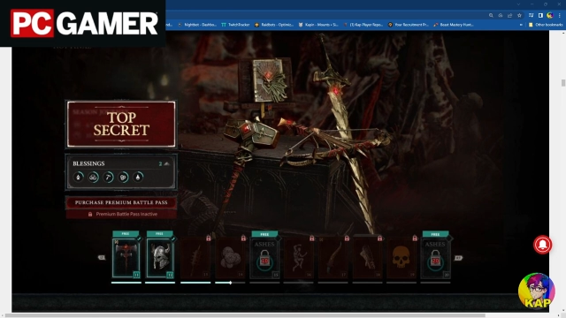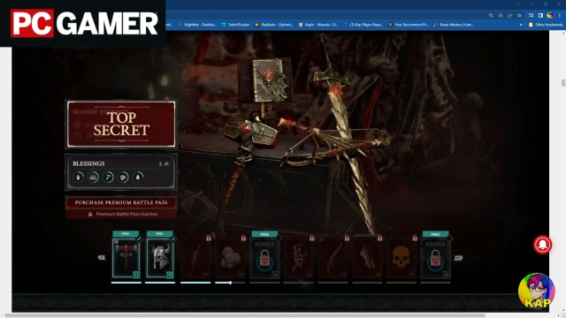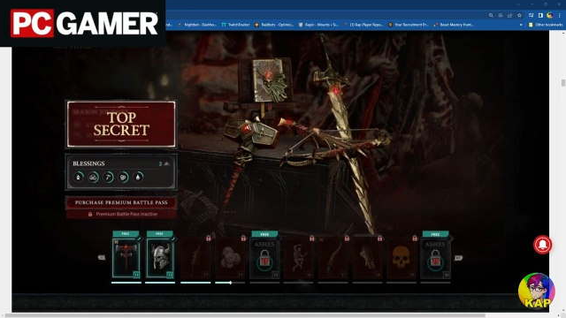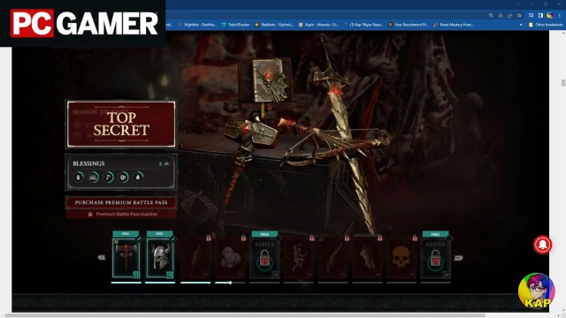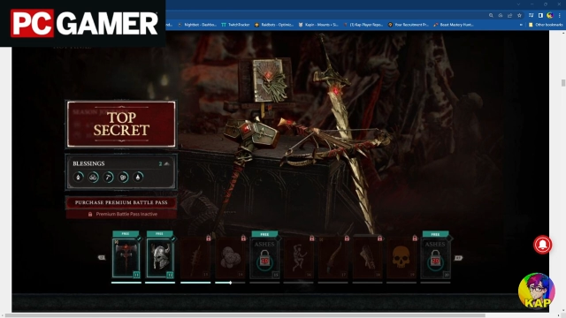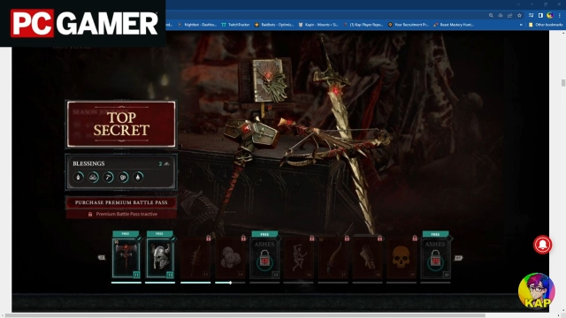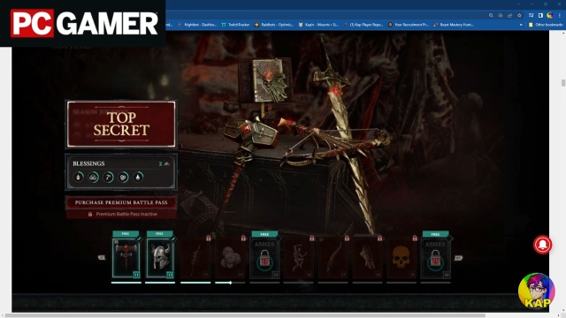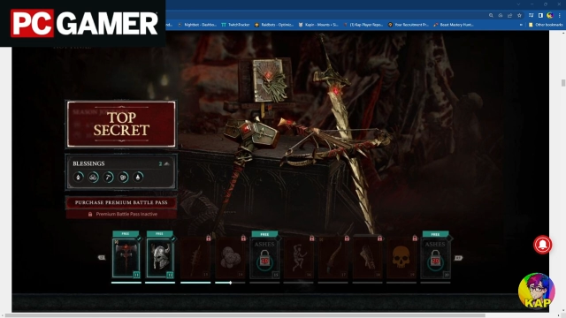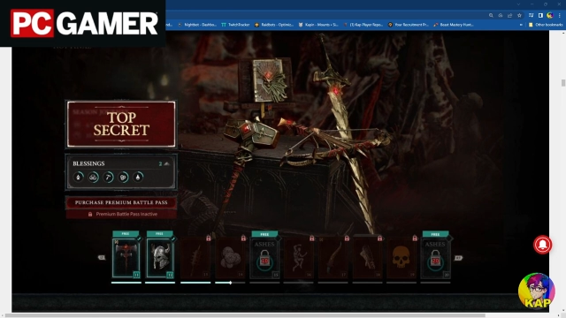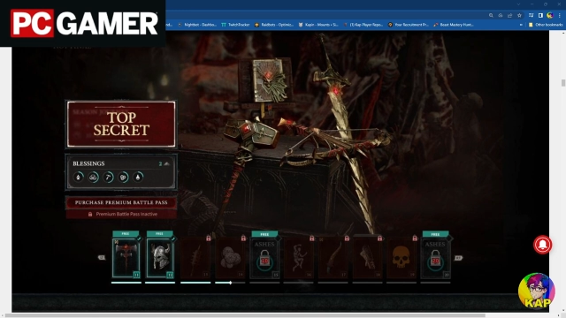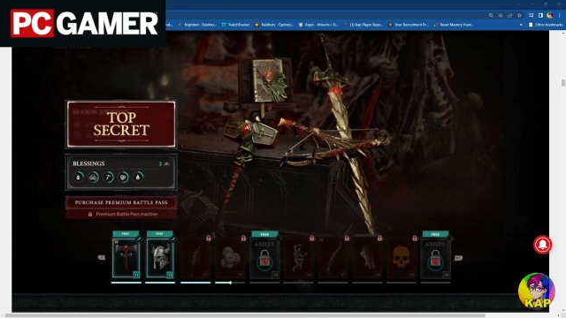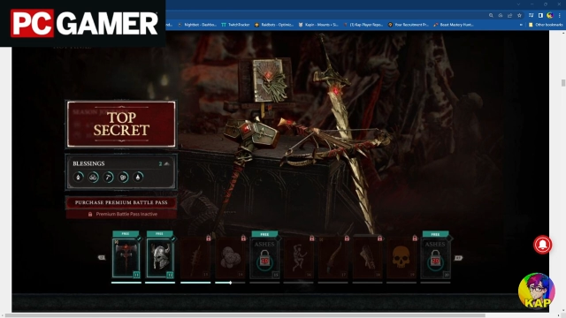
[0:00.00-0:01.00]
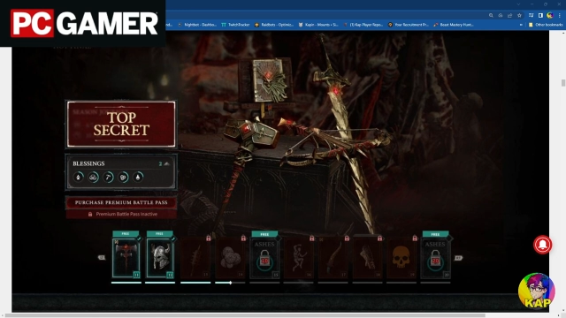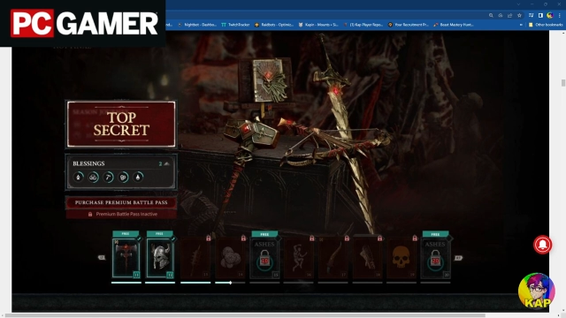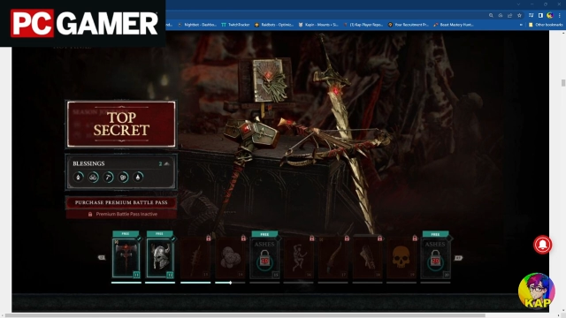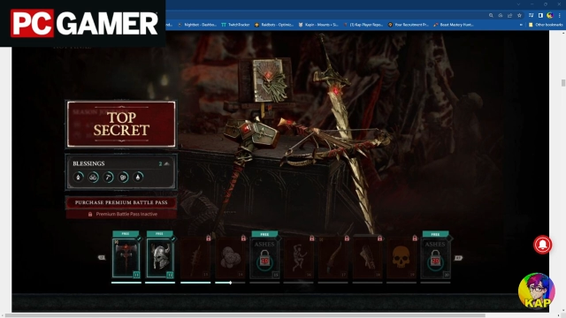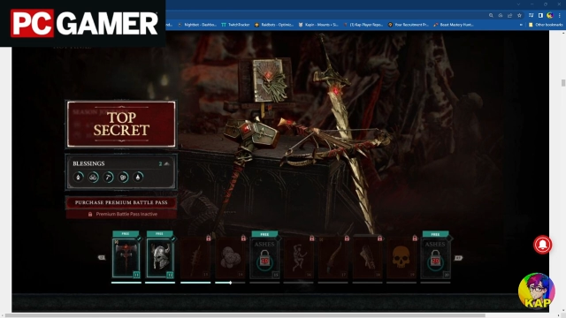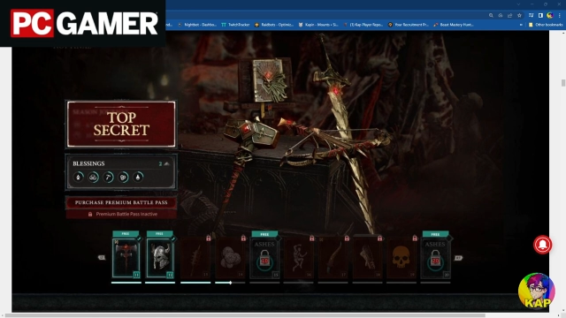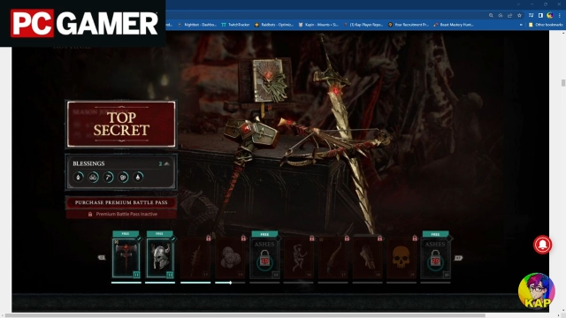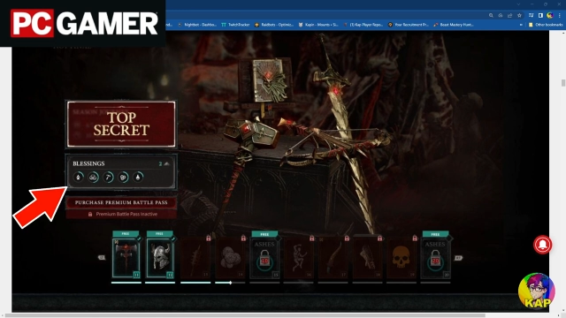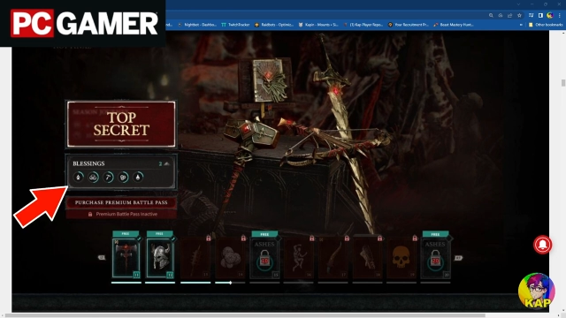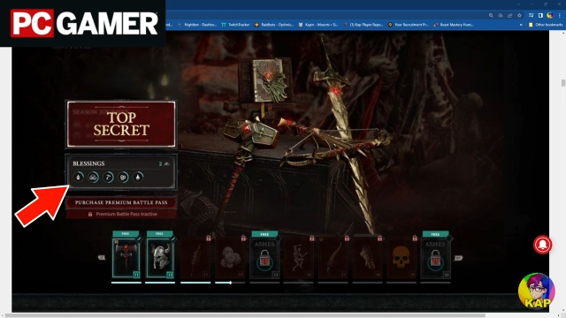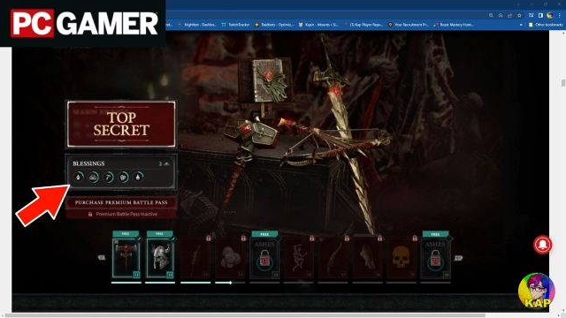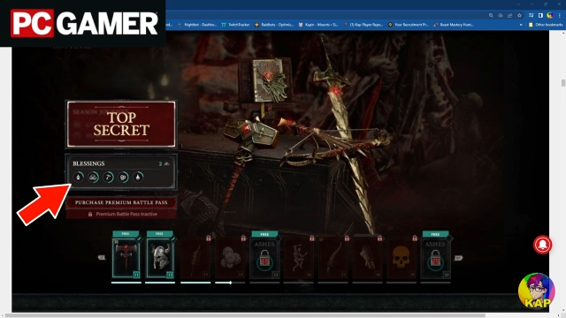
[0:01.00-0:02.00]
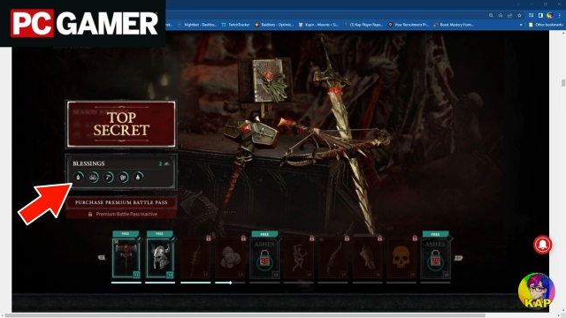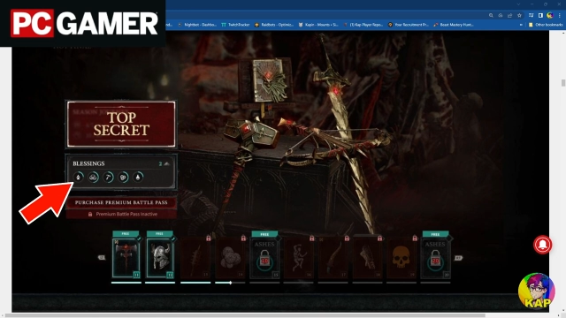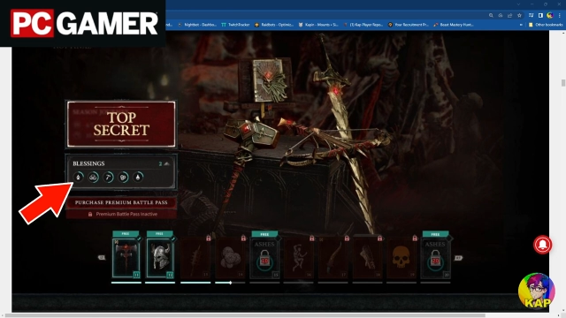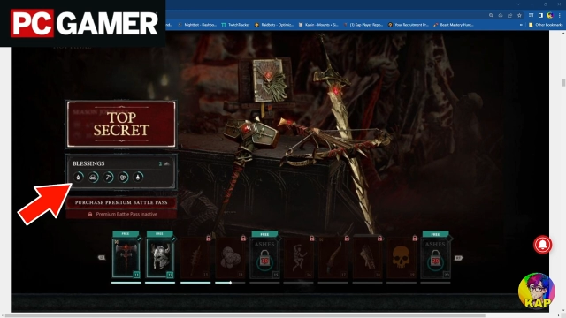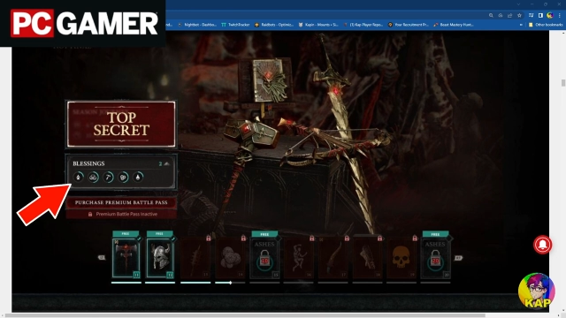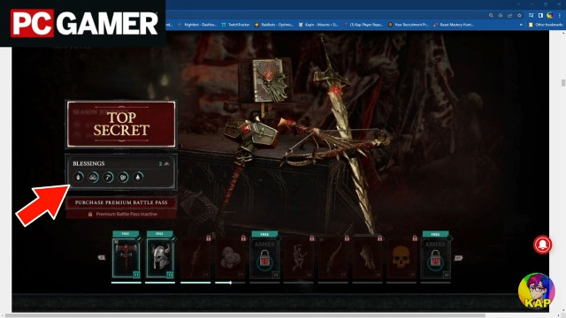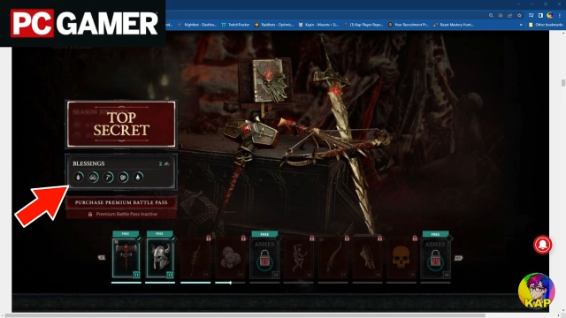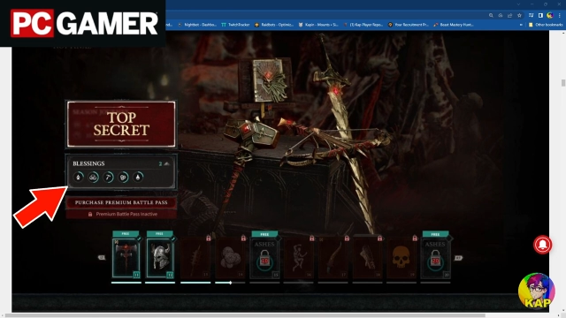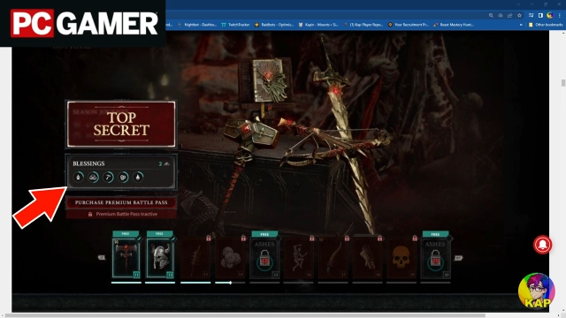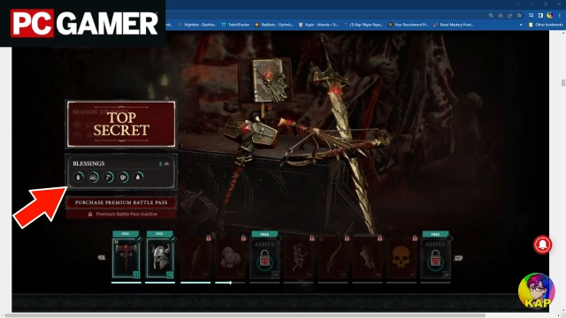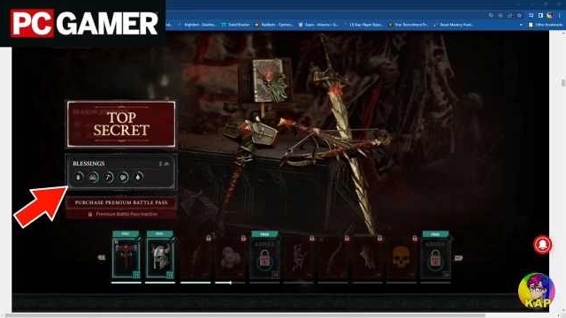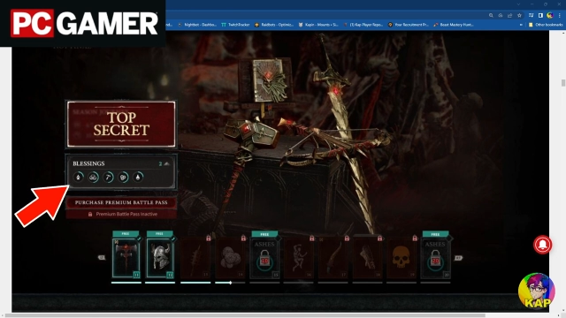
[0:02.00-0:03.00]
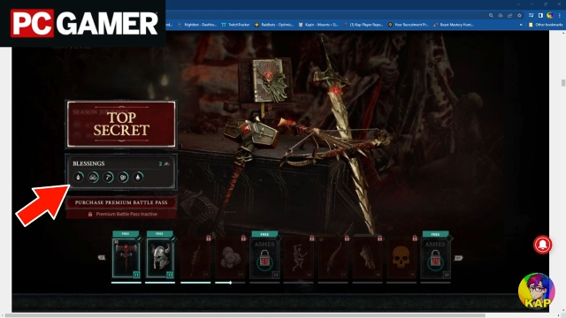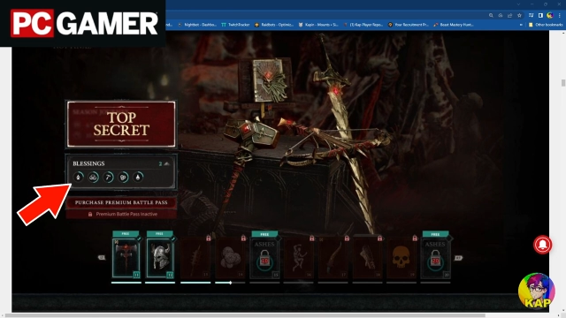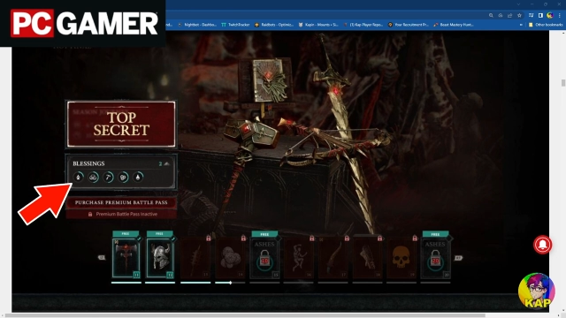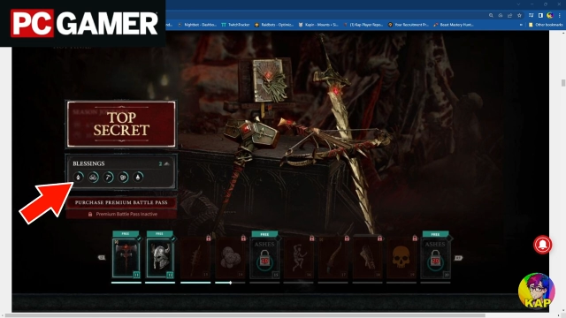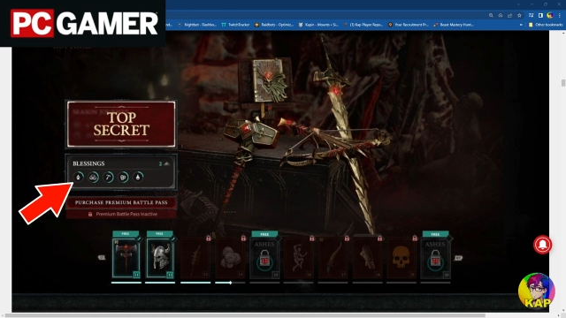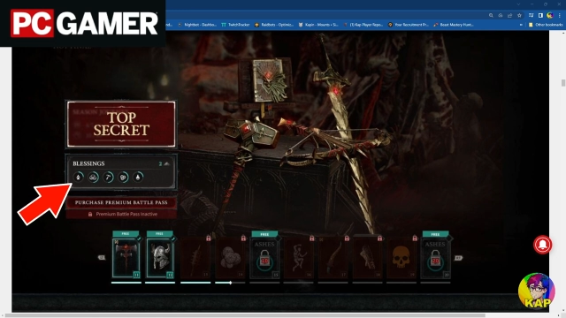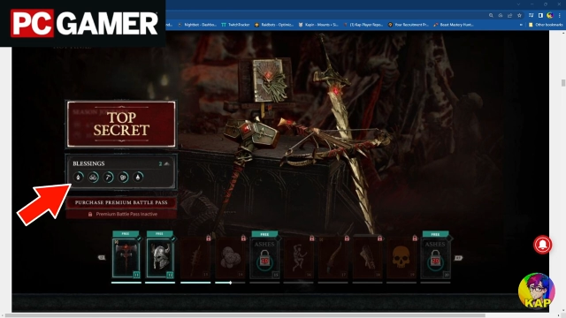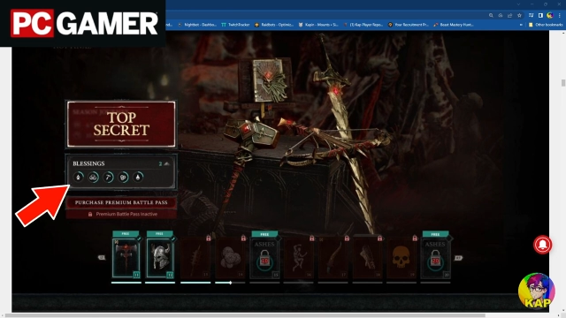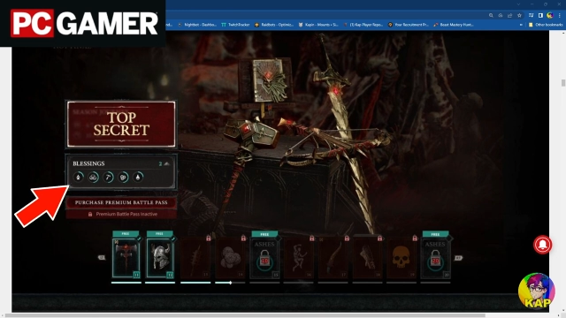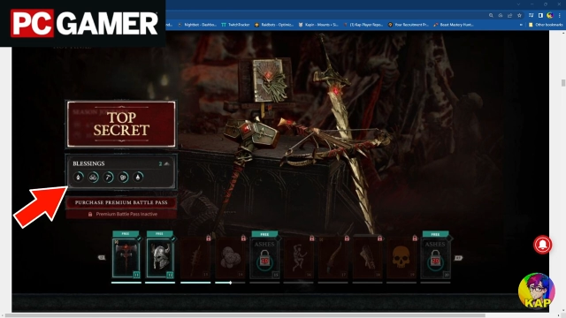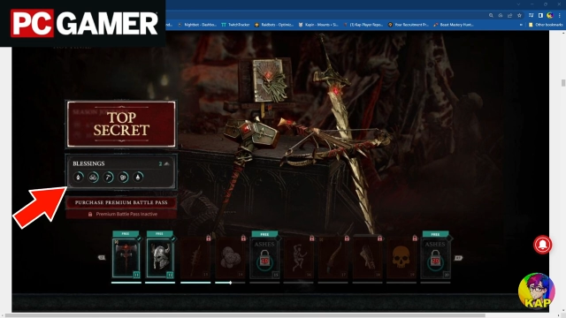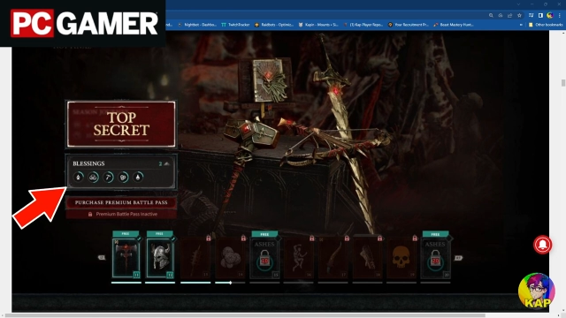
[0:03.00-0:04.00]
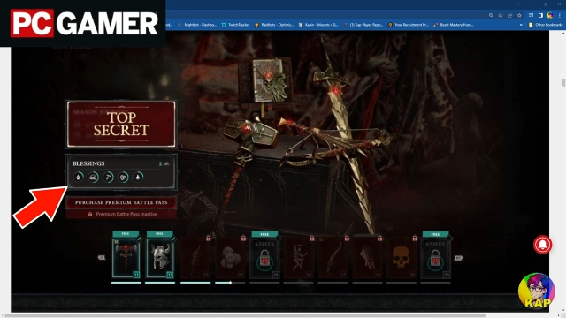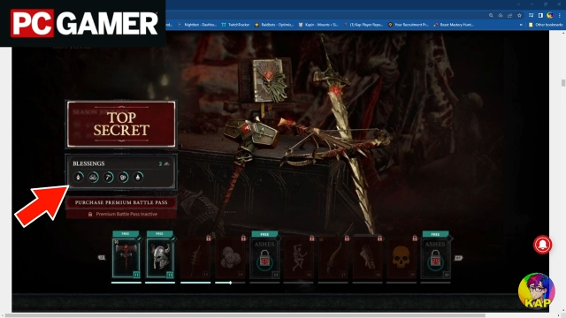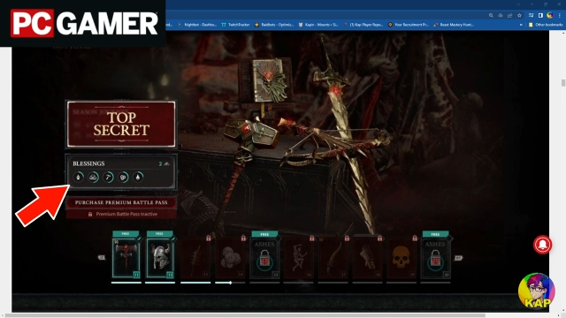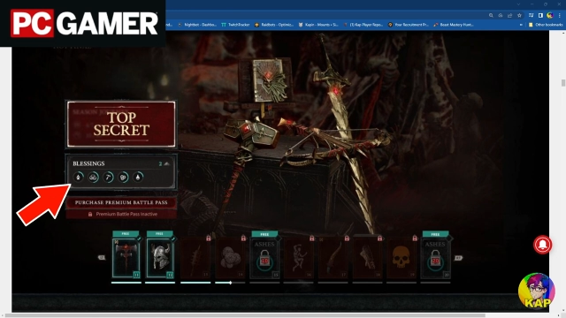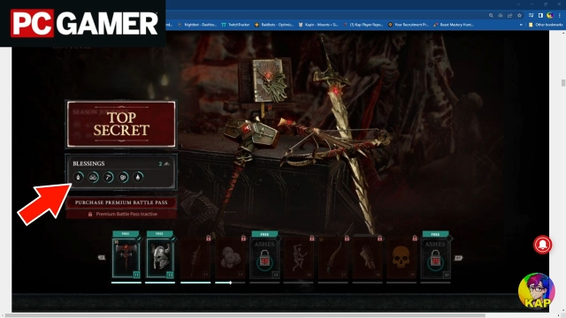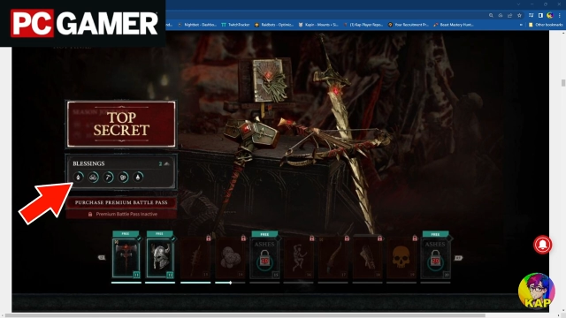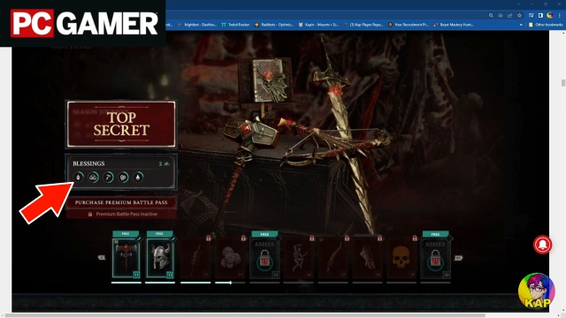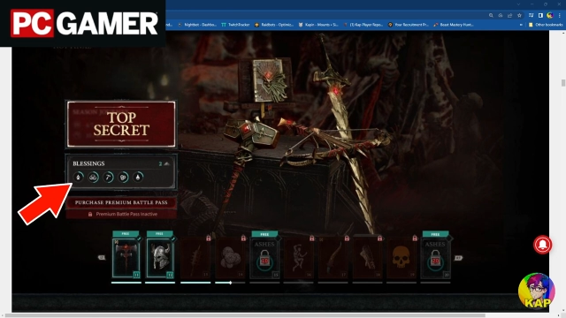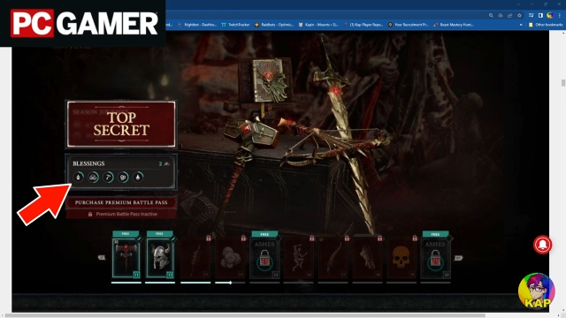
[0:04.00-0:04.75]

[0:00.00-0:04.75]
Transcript: No face is visible, so there are no lips to read.